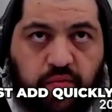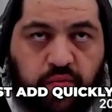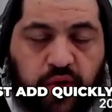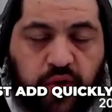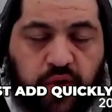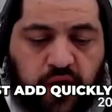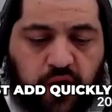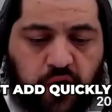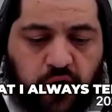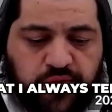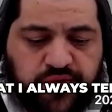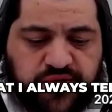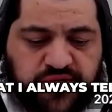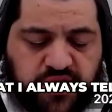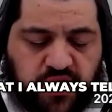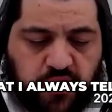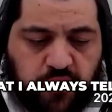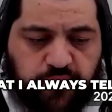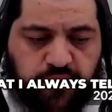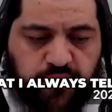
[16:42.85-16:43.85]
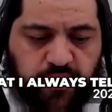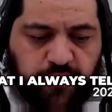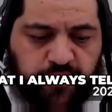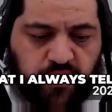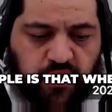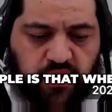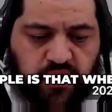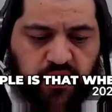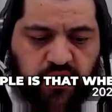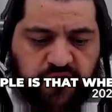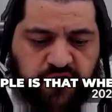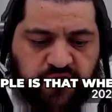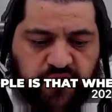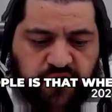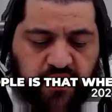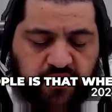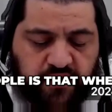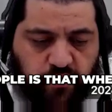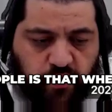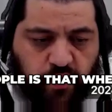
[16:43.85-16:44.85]
what I always tell people
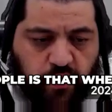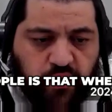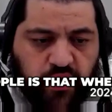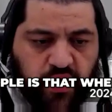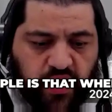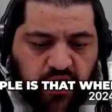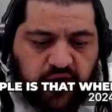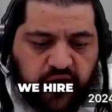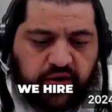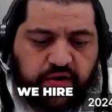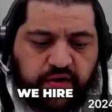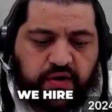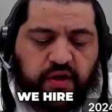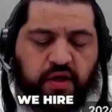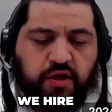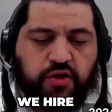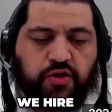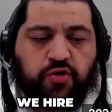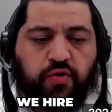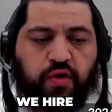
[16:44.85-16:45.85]
is that when we hire,